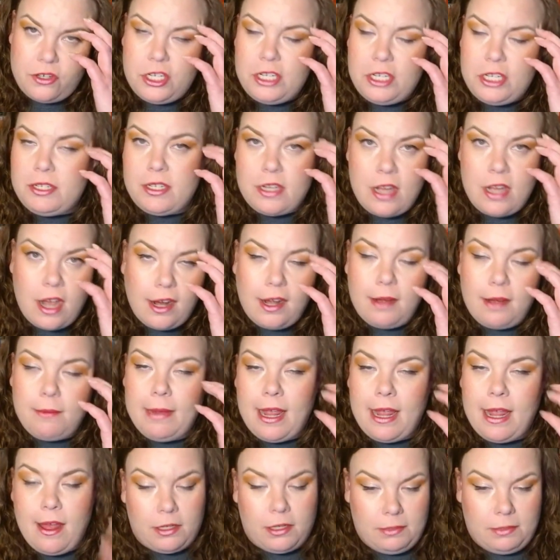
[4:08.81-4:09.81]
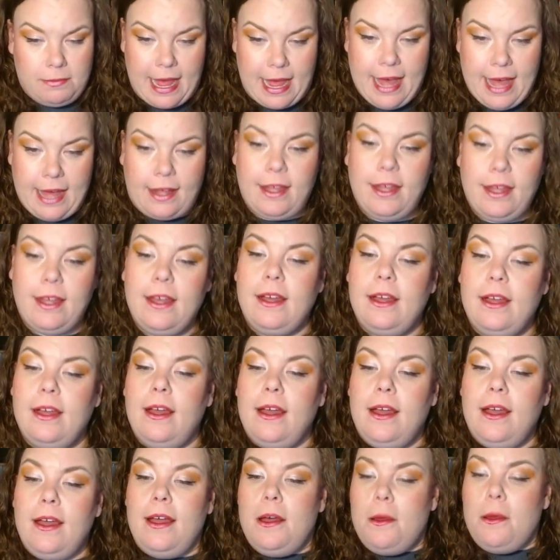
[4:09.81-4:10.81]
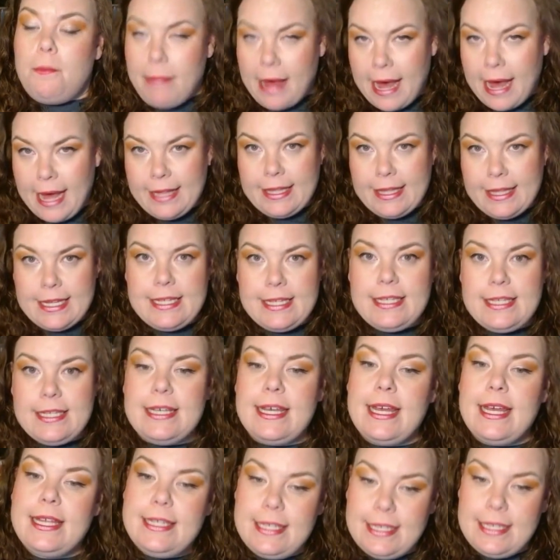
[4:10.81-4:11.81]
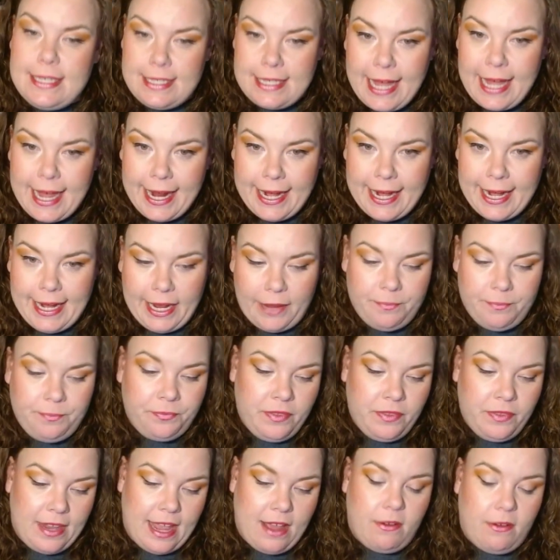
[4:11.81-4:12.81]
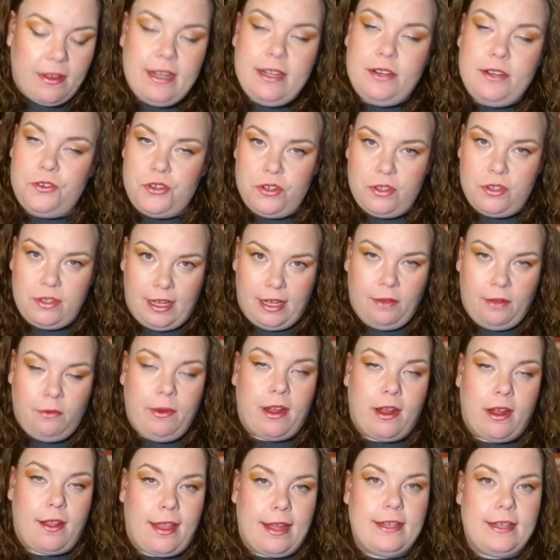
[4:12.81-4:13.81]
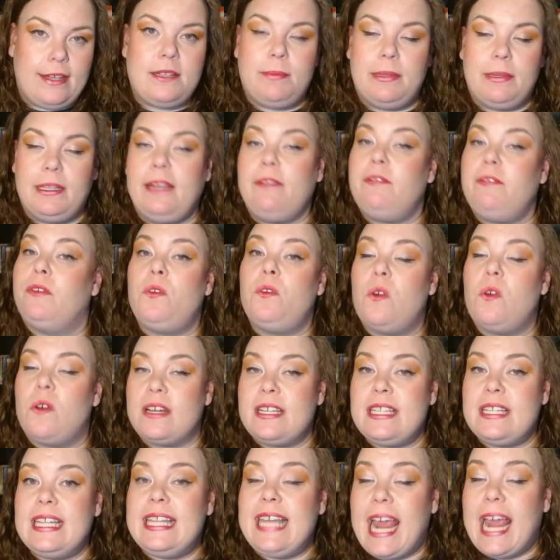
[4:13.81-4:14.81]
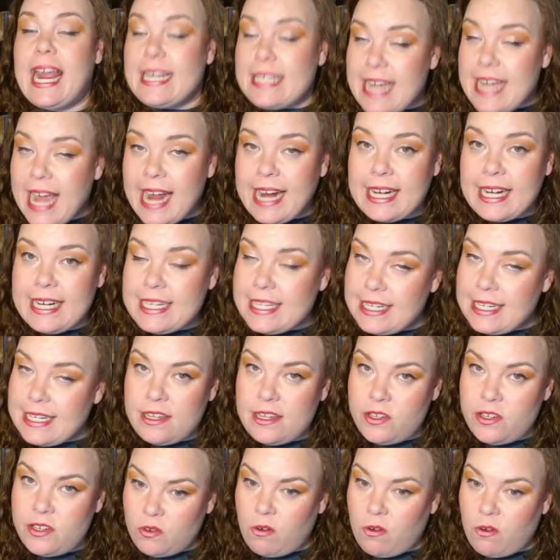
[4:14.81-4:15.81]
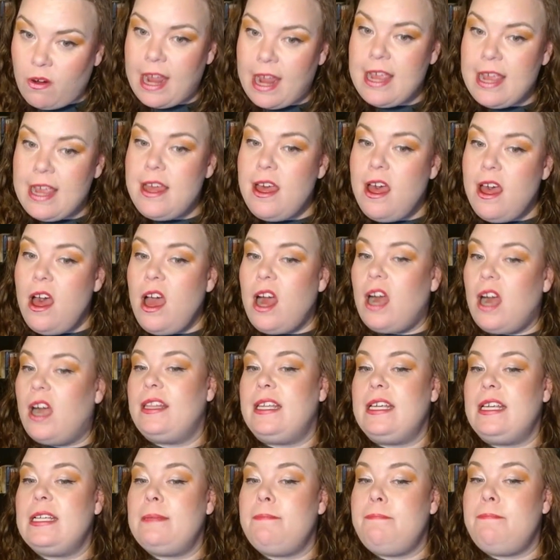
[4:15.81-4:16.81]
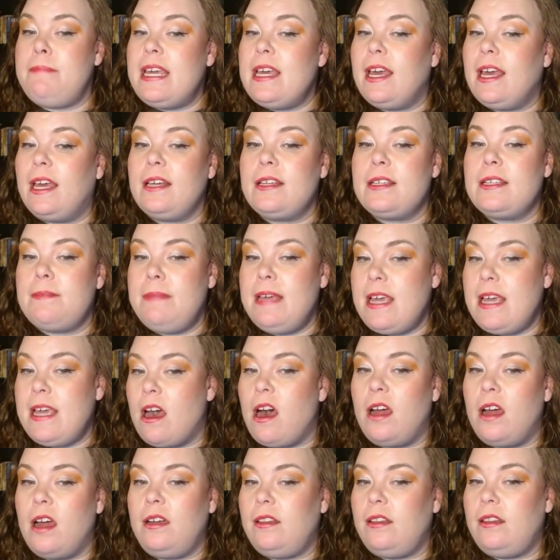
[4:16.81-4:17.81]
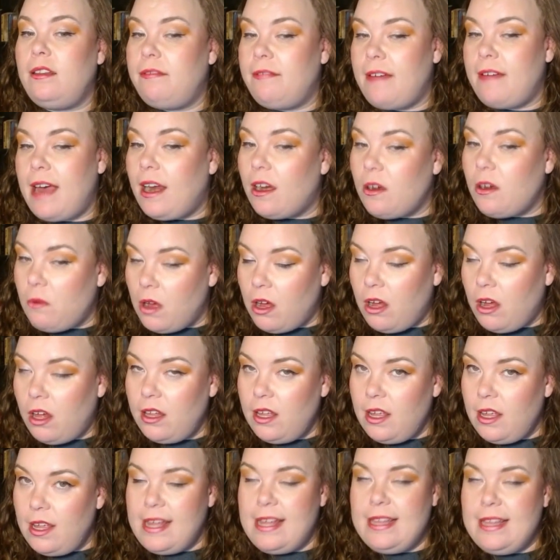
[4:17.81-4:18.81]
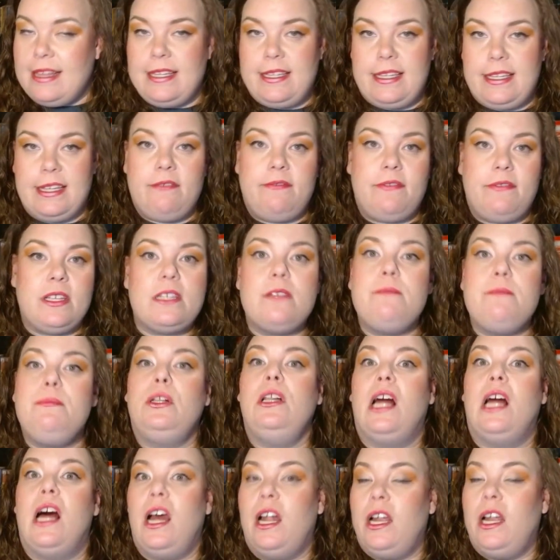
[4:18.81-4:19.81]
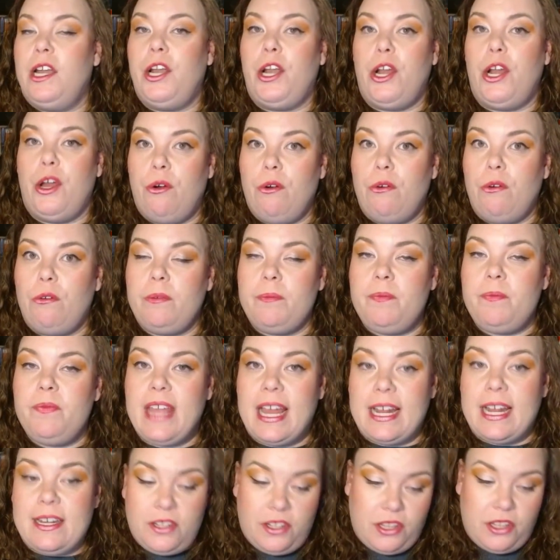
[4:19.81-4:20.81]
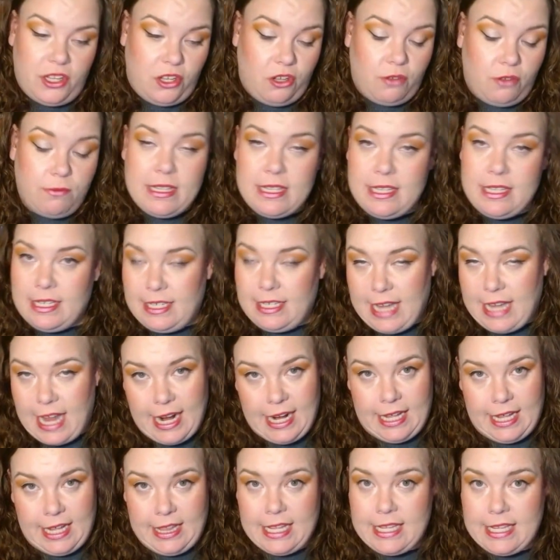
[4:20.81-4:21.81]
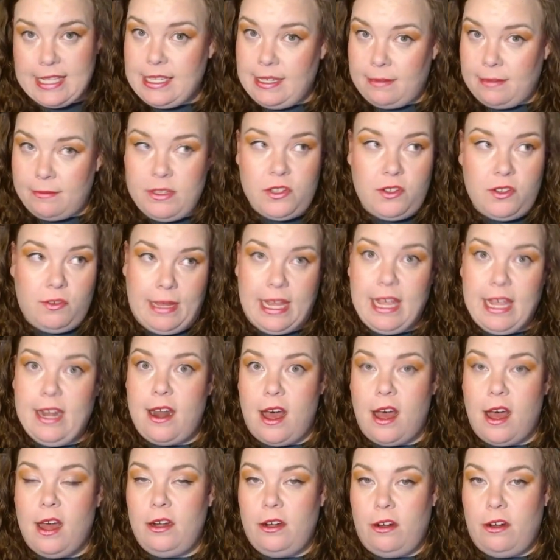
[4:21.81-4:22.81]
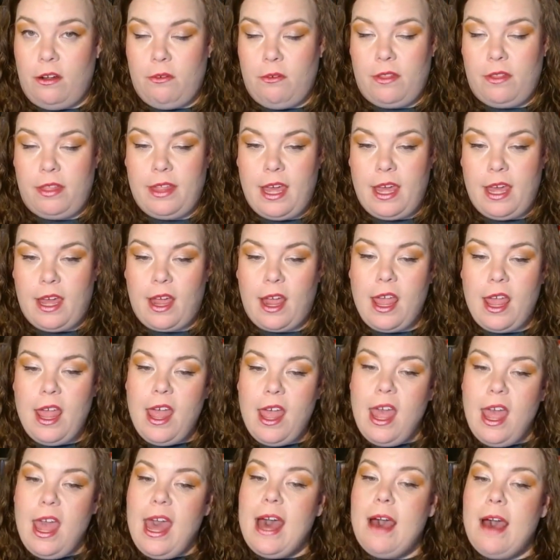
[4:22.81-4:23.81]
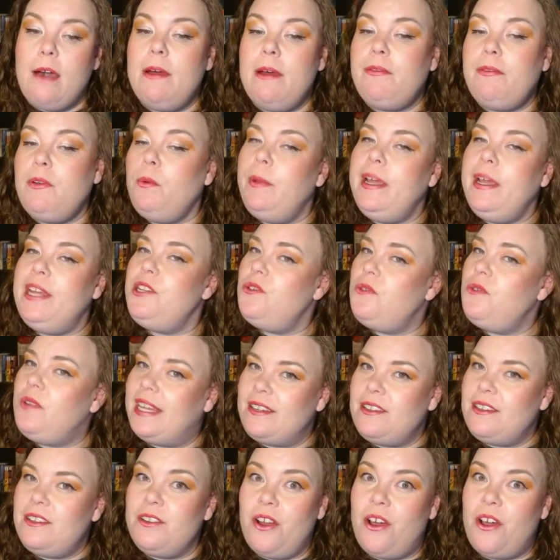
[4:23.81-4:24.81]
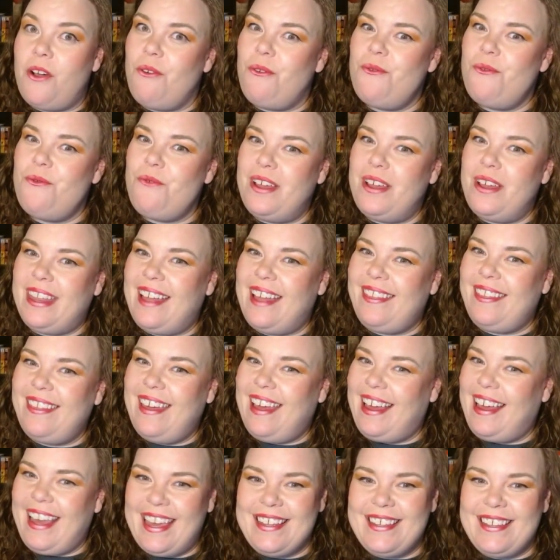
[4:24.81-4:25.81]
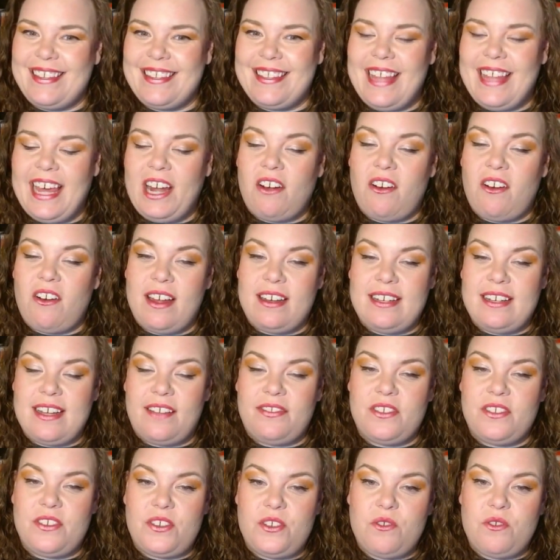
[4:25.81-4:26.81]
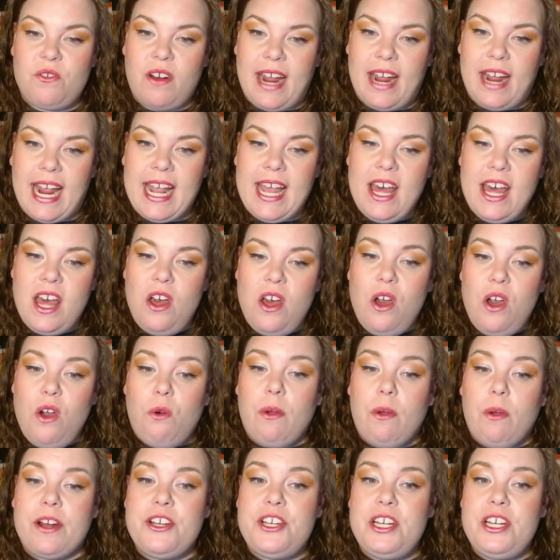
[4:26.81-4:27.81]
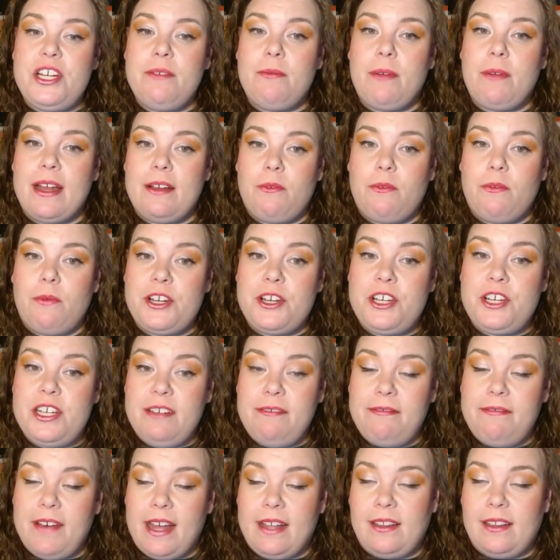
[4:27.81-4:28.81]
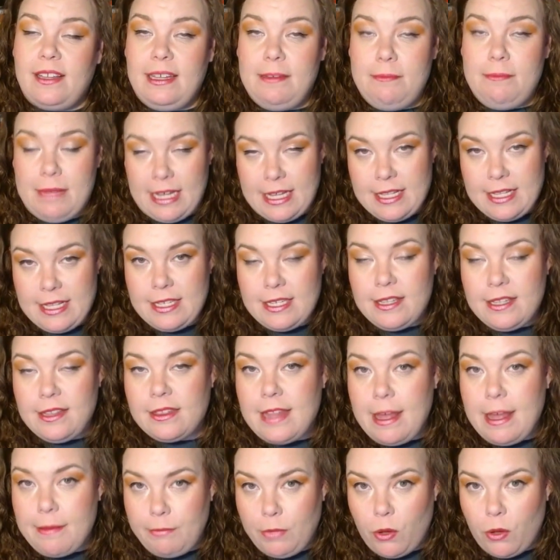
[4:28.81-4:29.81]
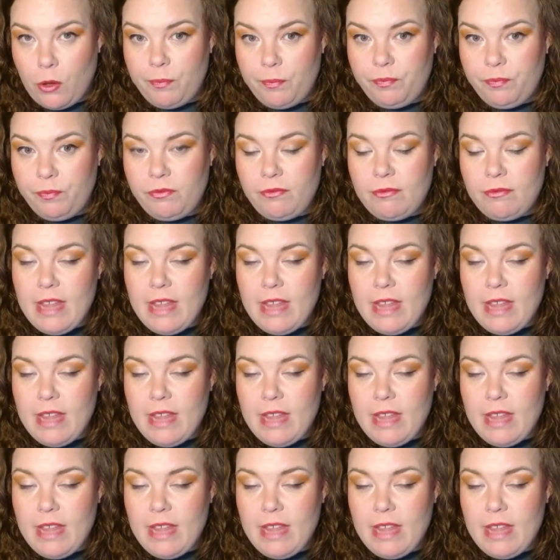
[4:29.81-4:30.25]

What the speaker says: She's not going to be held back by this society. Now, initially, we are led to believe, of course, that the antagonists in the story are these beings beyond the firewall, this invisible unknown. And to the human society, that seems to be an unknown thing. However, we do get to know what that thing is later on down the story, where she finally meets Lemuel.